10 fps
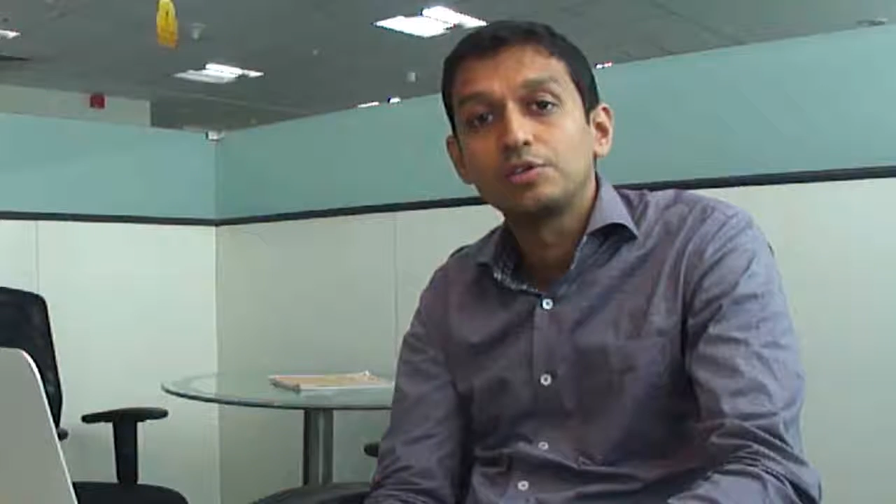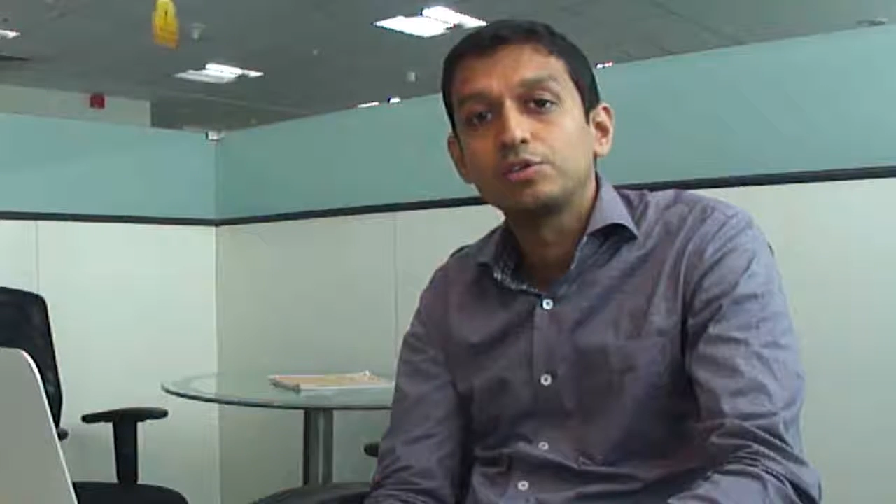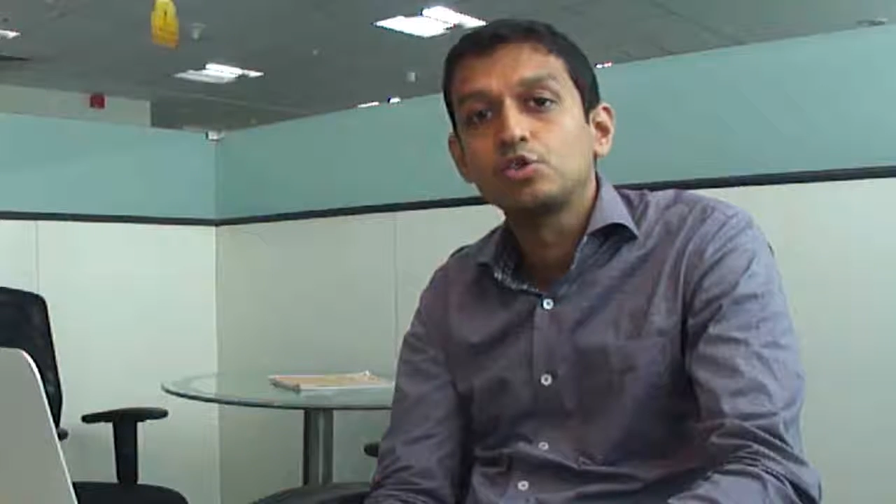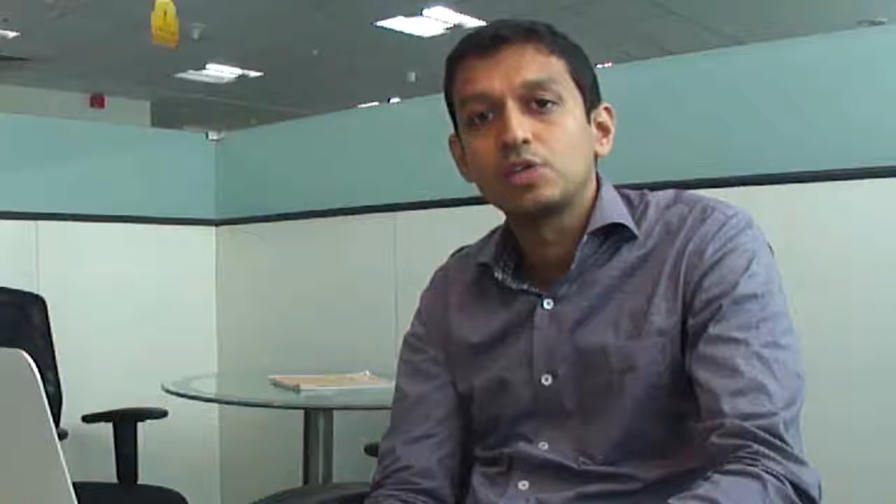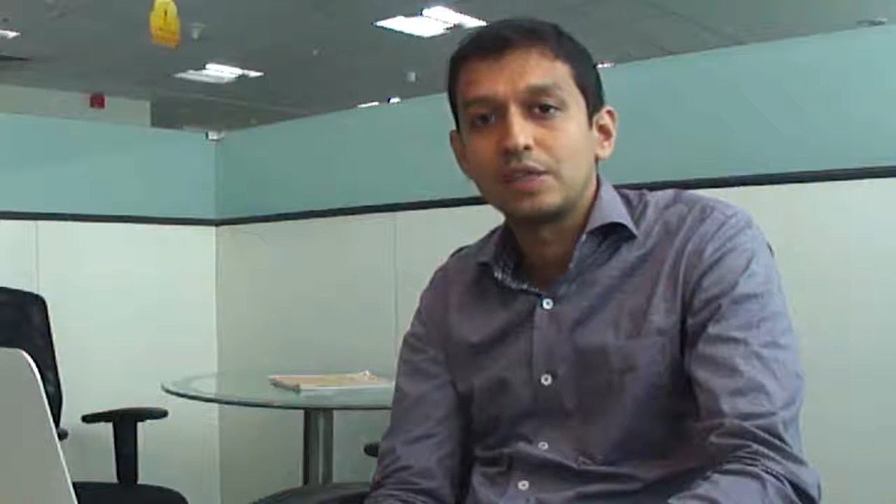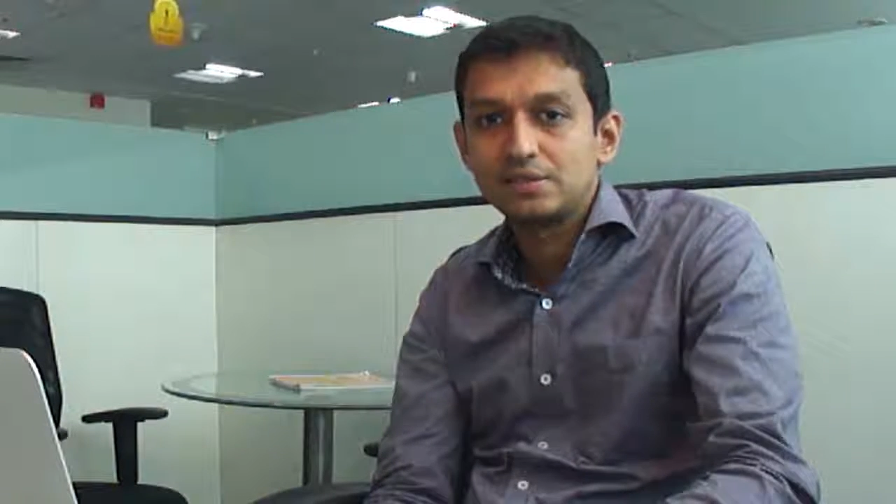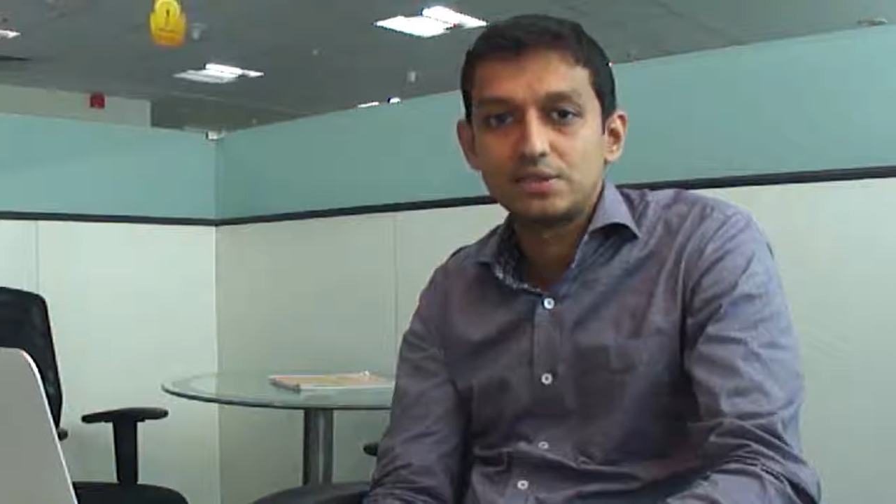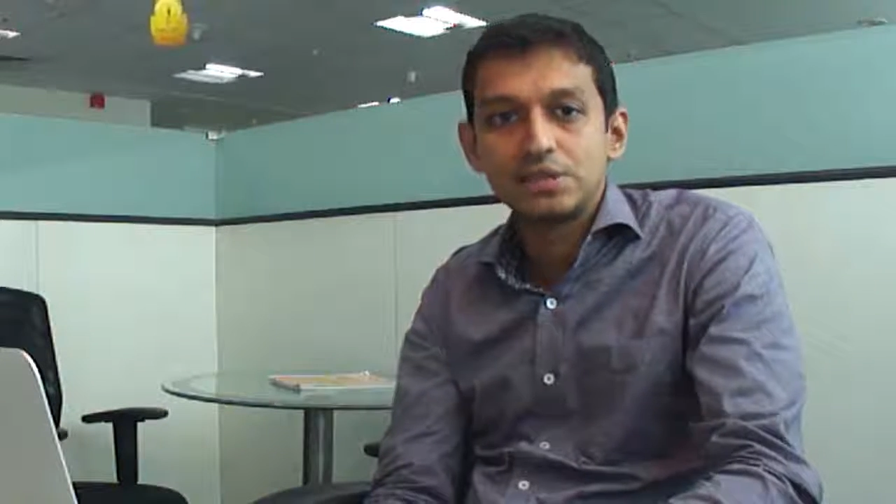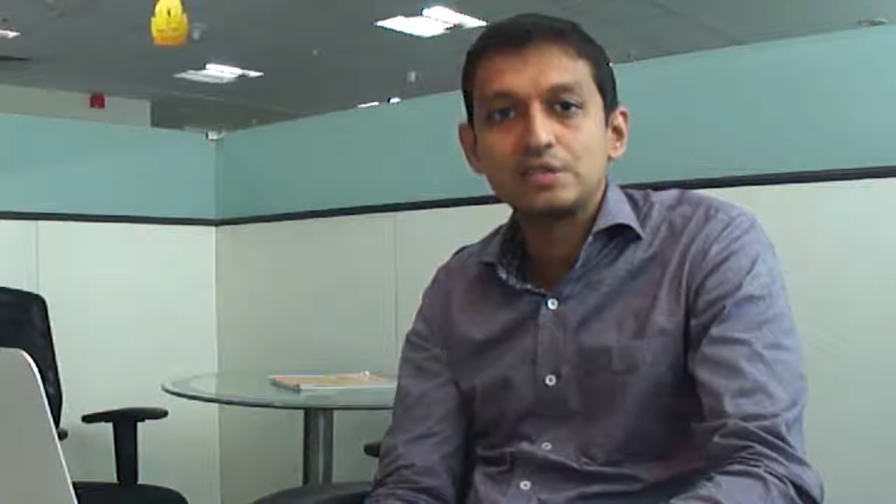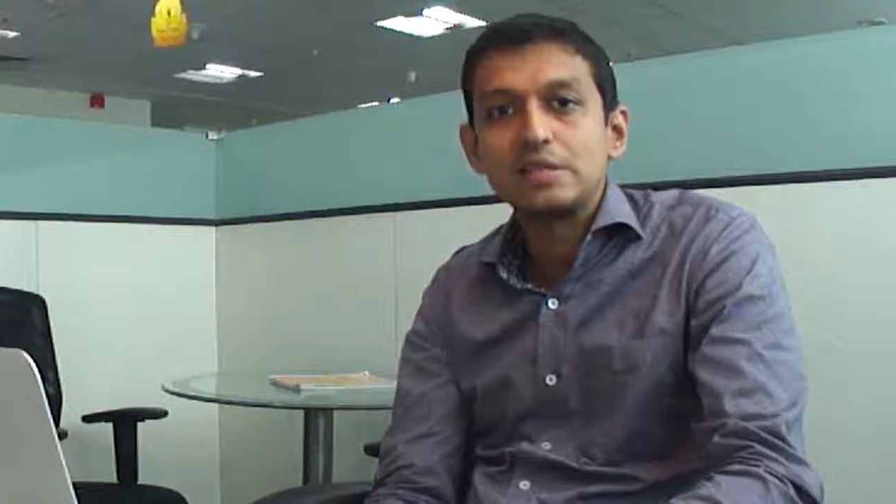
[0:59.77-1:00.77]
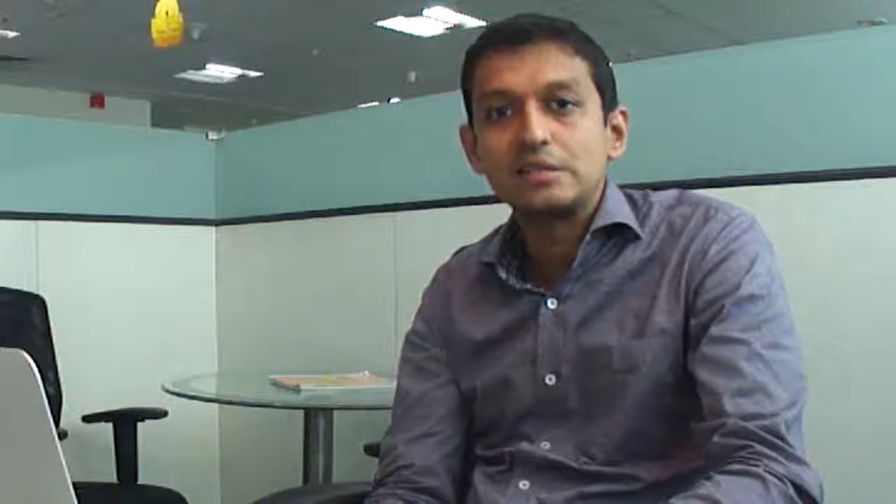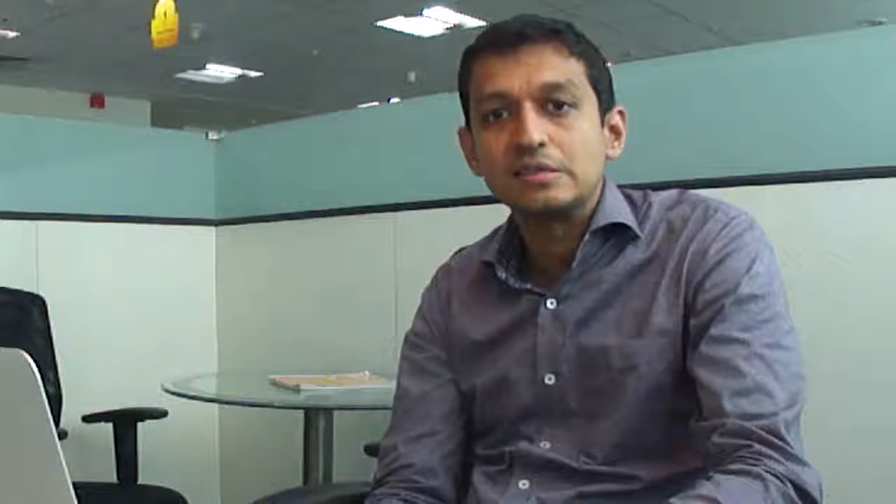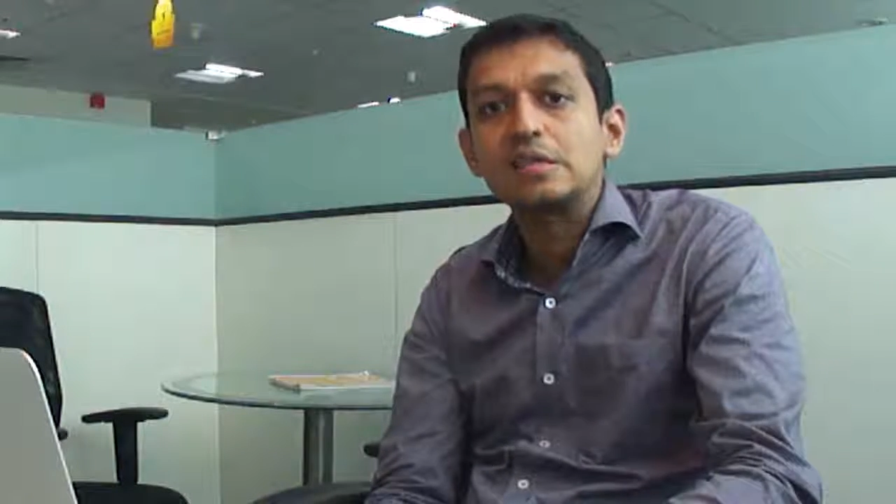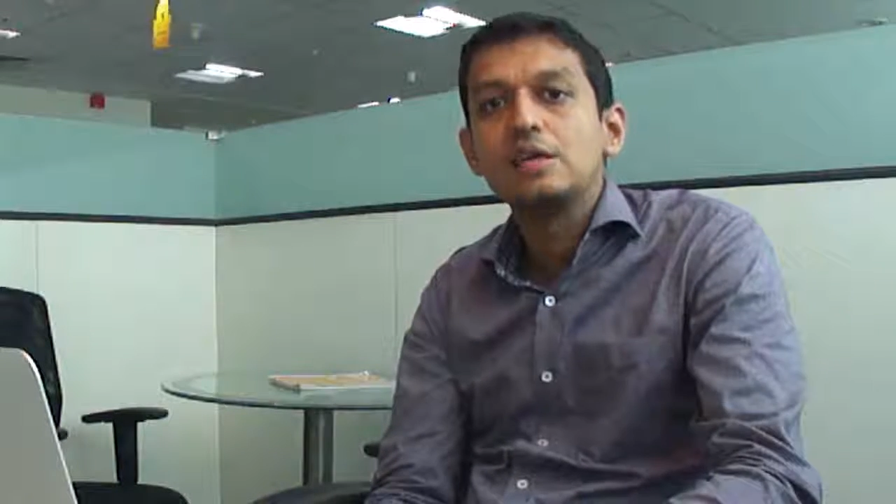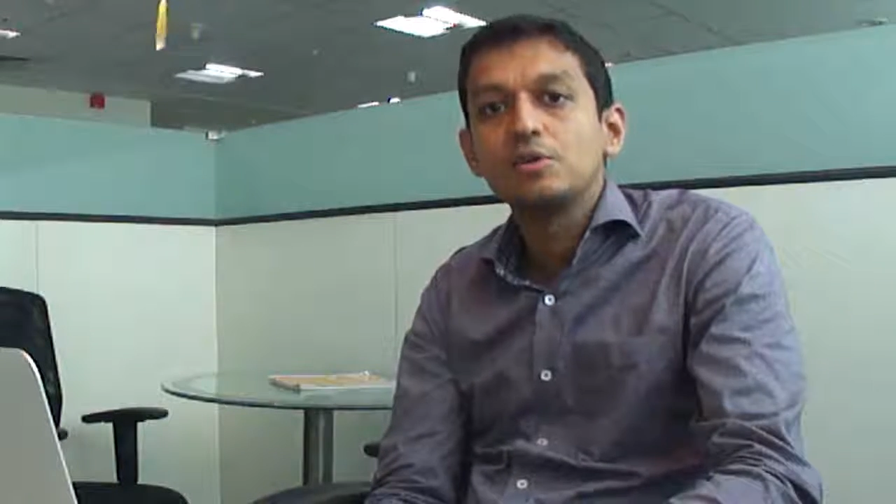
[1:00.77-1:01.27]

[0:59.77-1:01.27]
future exigencies,